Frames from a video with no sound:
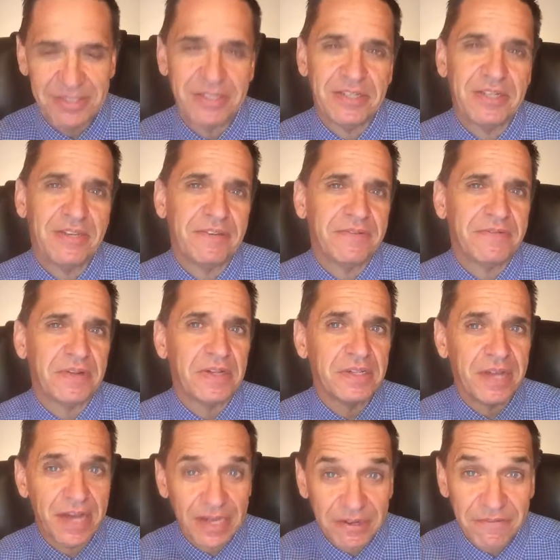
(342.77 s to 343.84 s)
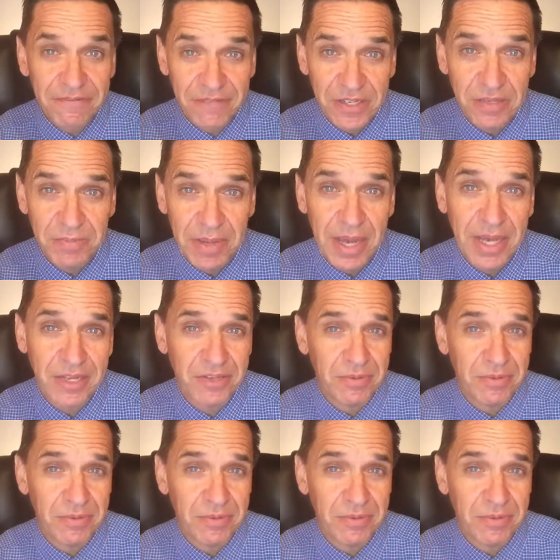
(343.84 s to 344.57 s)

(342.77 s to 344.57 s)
to give a lot of feedback.